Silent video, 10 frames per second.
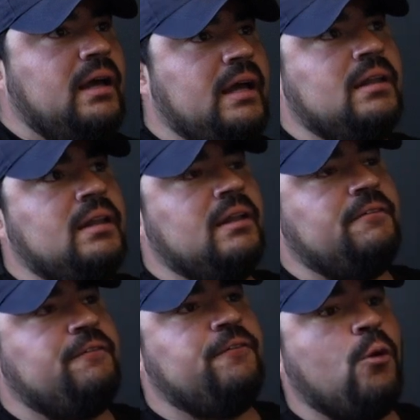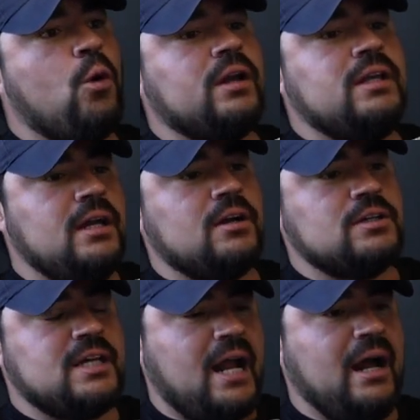In the 4
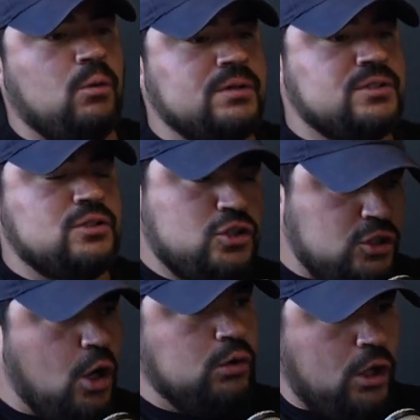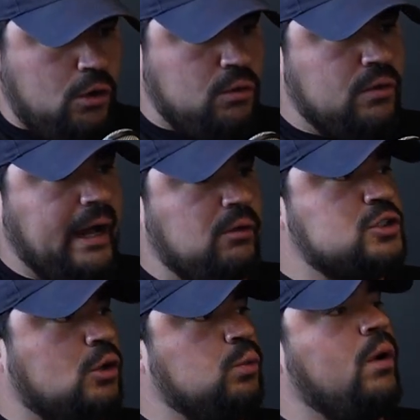years that I was solo, I only
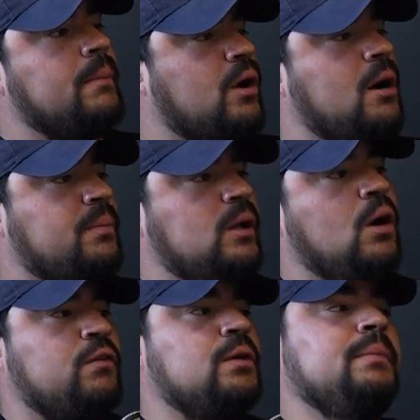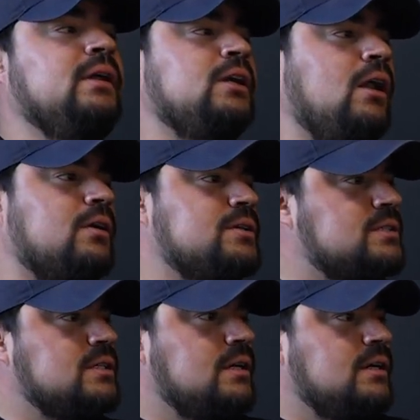sold one property over $1 million.
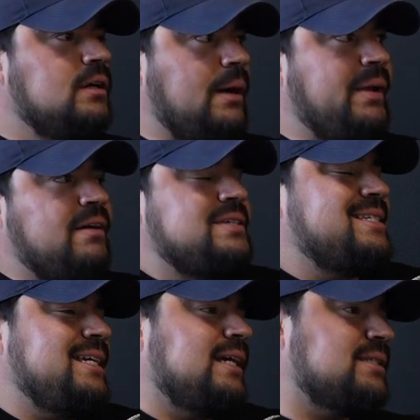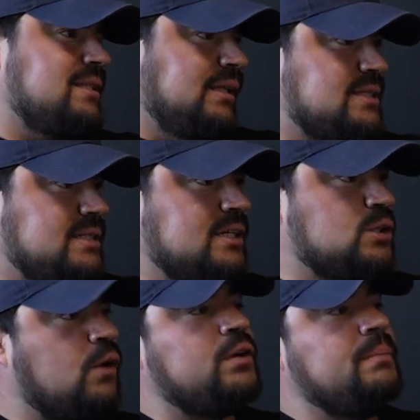I'm gonna have 6
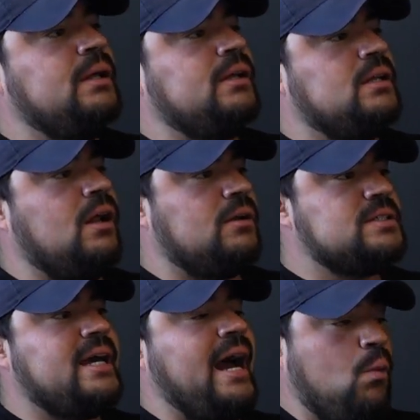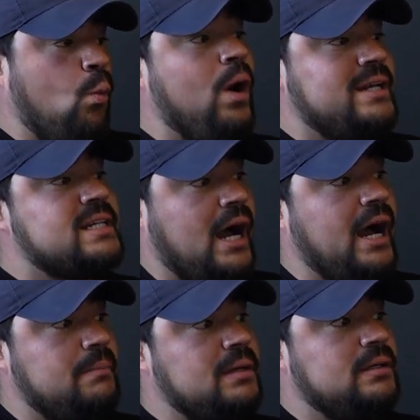listings over $1 million at one time.